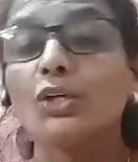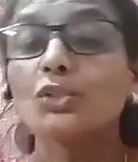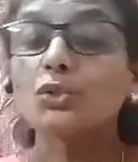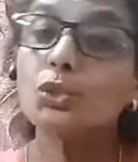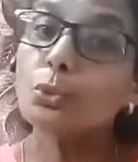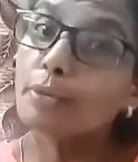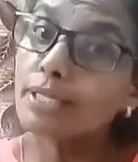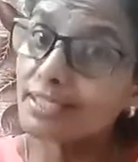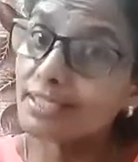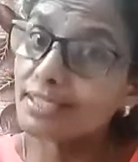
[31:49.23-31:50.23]
So you
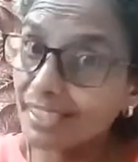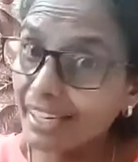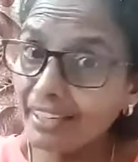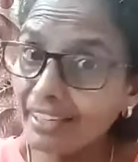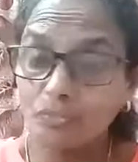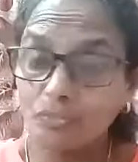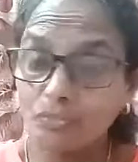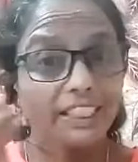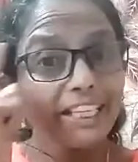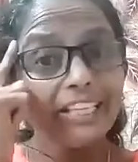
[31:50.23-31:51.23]
must think,
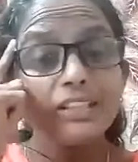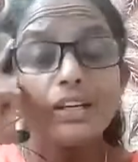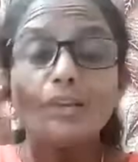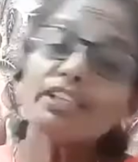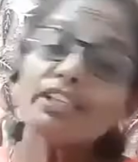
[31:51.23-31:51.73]
correct? Which